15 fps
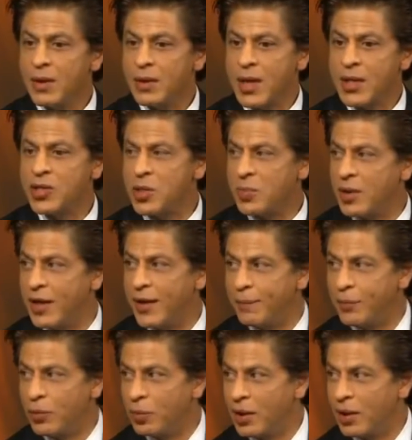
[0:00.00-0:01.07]
touchable
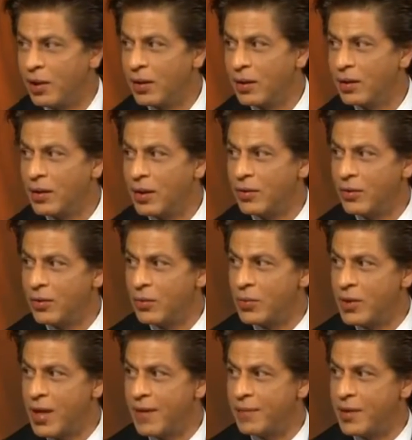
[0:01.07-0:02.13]
help to me. That,
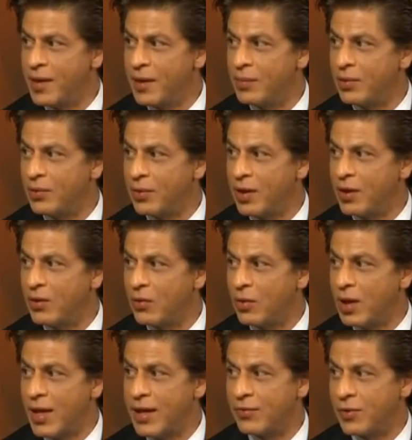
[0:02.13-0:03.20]
we have been able to control
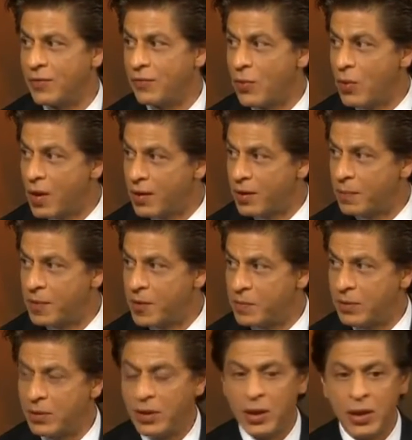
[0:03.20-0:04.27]
lives of 400
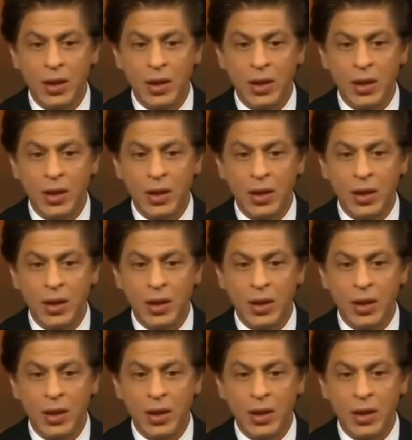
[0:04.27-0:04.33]
people.